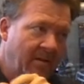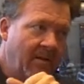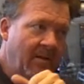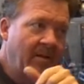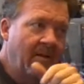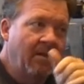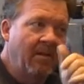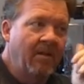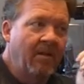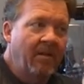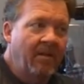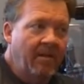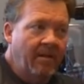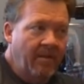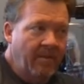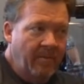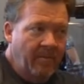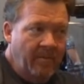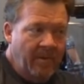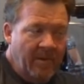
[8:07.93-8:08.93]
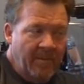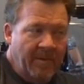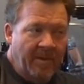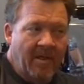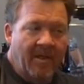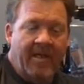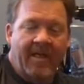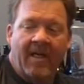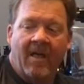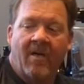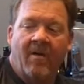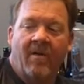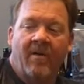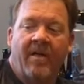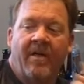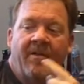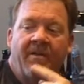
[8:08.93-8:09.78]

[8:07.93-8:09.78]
Where we are now,